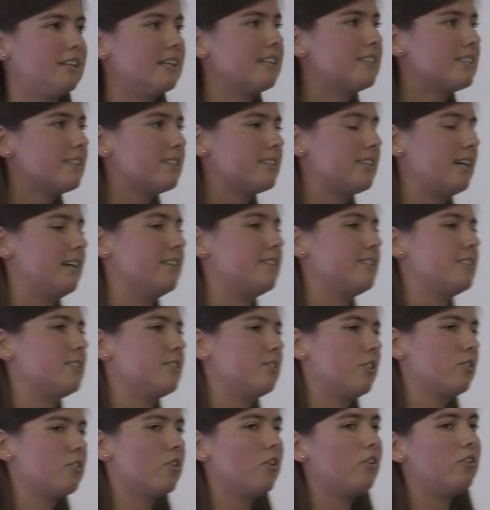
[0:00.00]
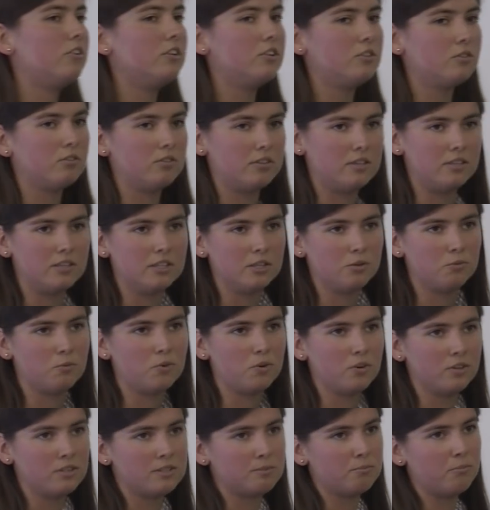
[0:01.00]
exercise is not only to learn the
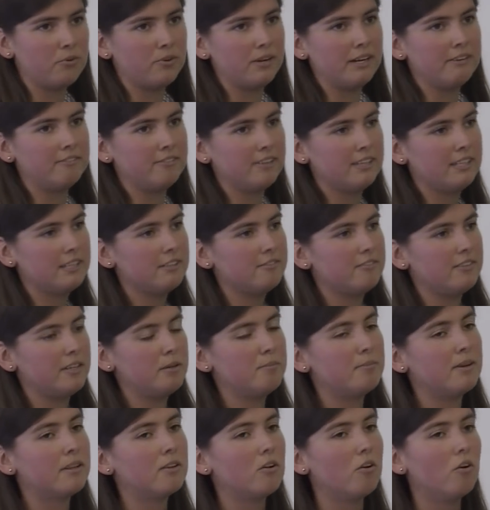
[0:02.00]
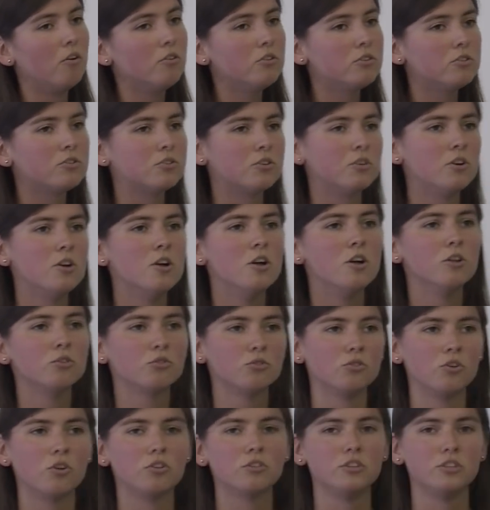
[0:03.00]
words more effectively, but also
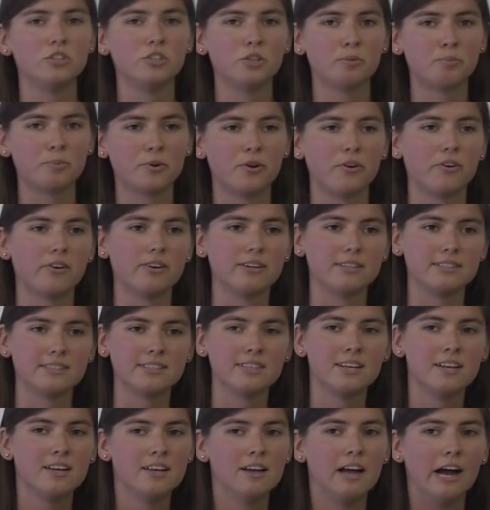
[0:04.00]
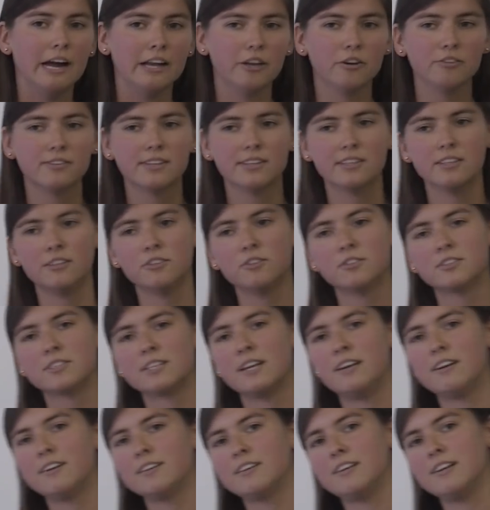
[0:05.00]
to notice your progress. I know that in those
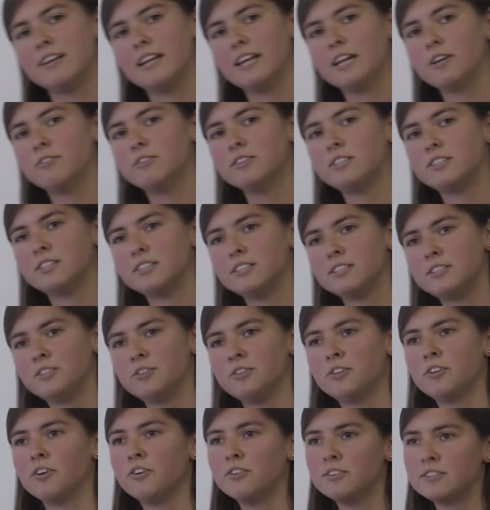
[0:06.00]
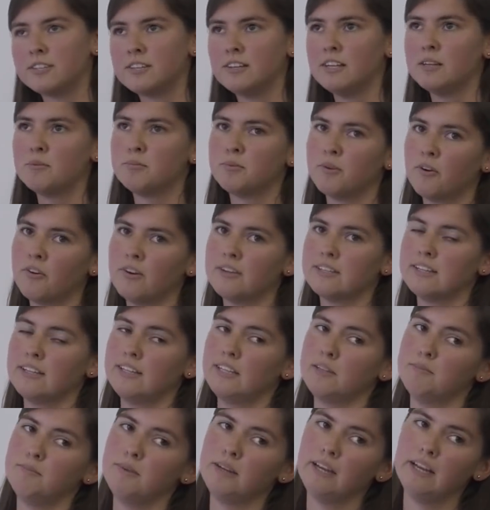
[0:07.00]
harder languages, you don't see the progress
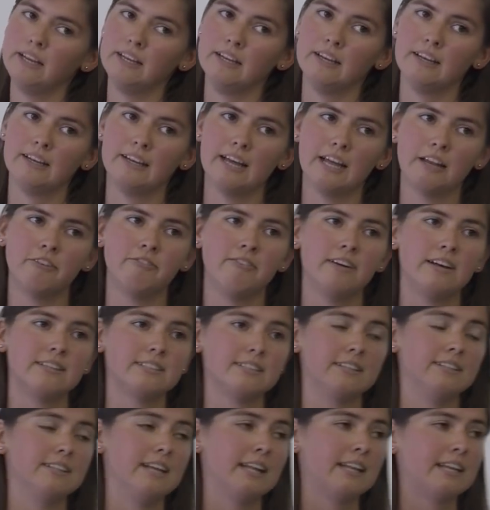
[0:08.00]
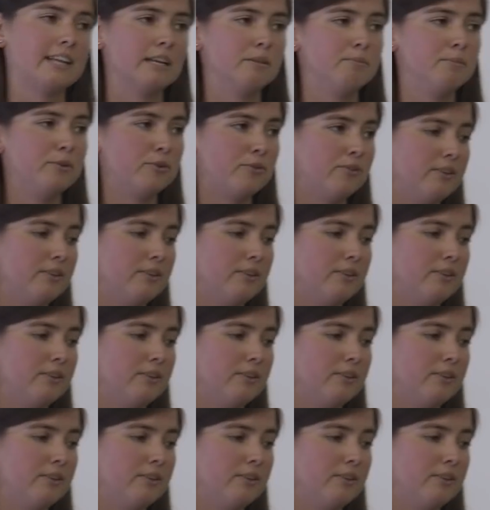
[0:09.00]
at the beginning that fast, and that can be